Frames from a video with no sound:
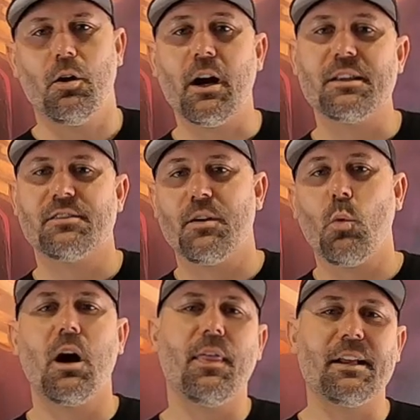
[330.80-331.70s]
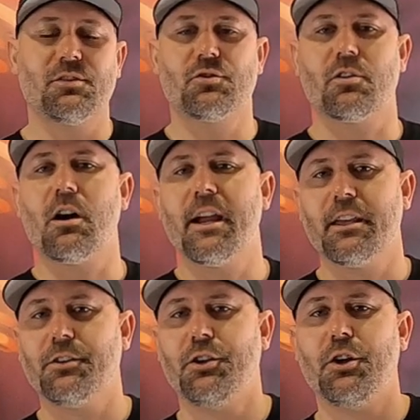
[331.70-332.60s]
Alright, so while that's
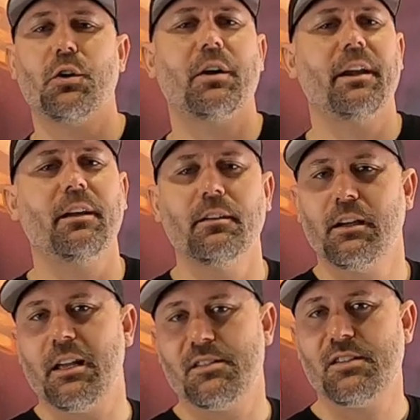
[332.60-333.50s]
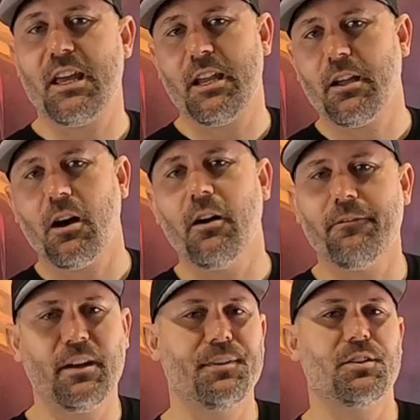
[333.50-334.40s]
drying and curing and setting
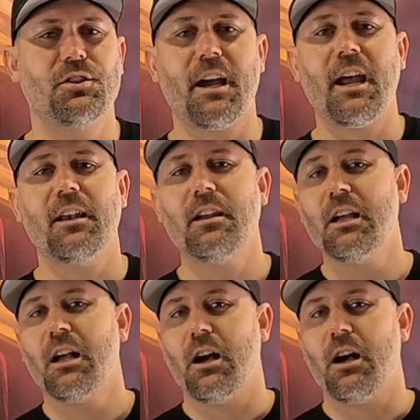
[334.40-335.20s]
off in the shade,